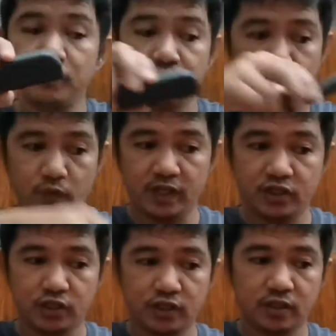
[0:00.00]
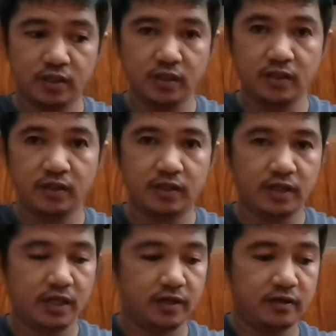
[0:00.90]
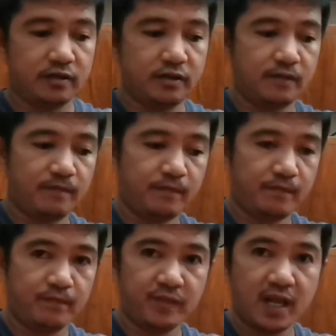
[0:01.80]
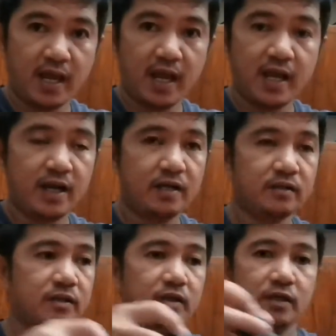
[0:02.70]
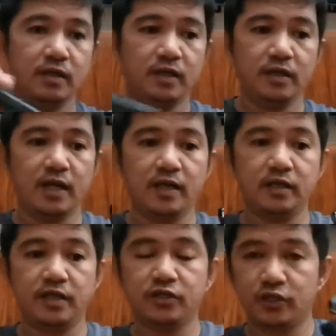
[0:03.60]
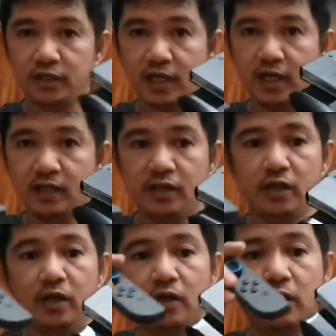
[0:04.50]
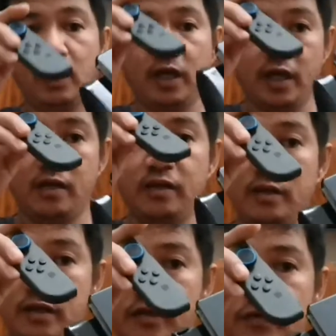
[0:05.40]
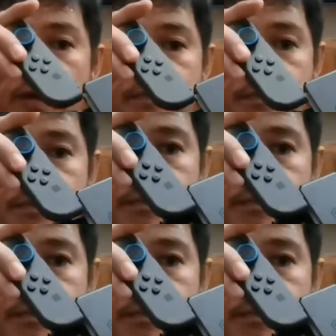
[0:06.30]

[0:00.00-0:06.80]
your Switch here, and then inserting it in the grip